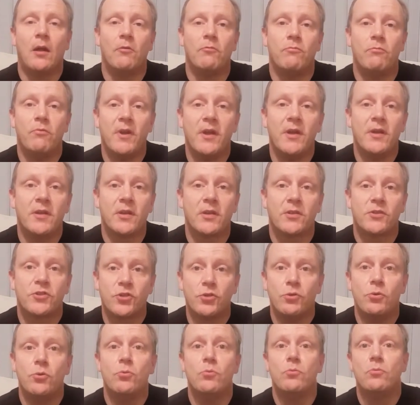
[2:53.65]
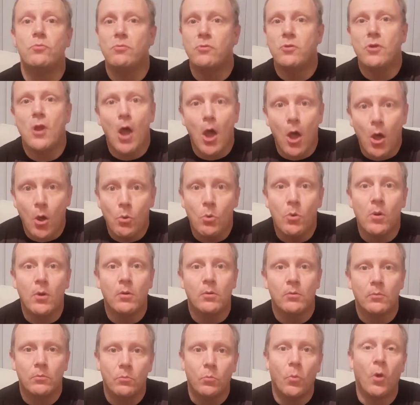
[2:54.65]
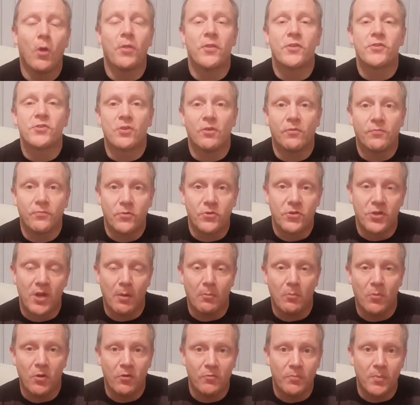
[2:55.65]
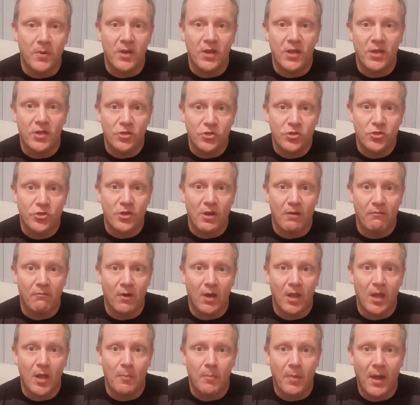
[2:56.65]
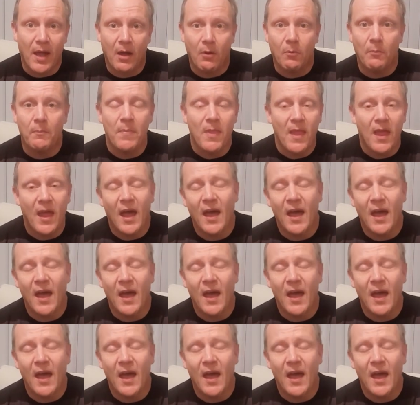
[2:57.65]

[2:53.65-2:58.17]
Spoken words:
reader to know what the suffragette movement is generally about.